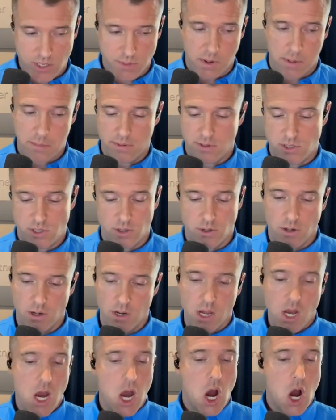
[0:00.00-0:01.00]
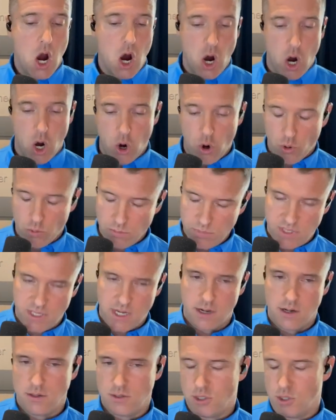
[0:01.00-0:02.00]
Maybe there's certain homes
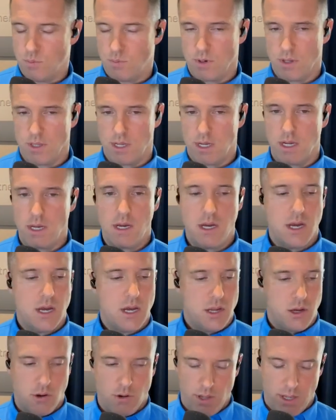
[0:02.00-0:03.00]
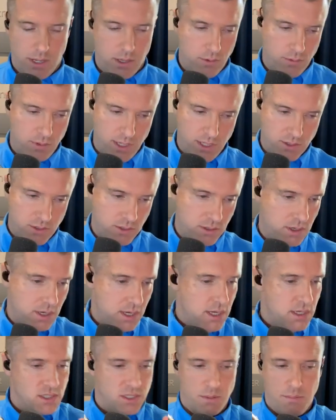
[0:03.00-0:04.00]
there that you're like, these are
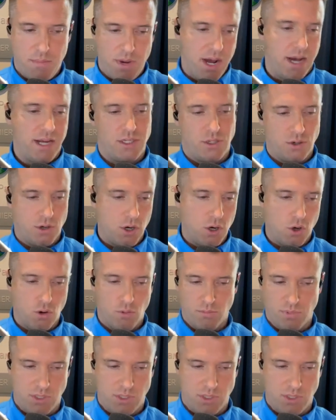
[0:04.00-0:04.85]
some nicer homes.